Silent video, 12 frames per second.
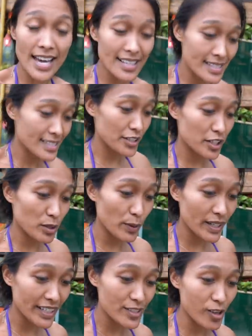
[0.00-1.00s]
sets. And you know
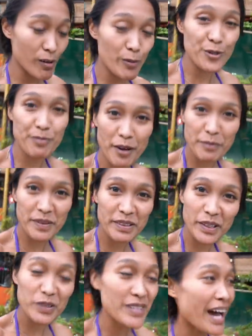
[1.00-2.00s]
what? It's almost about to be
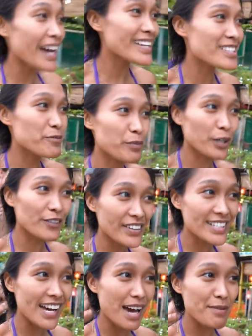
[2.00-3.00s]
low tide, so
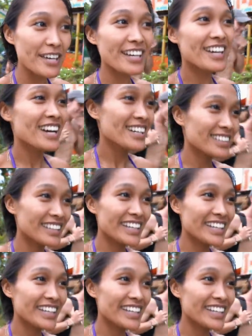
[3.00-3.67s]
perfect timing. The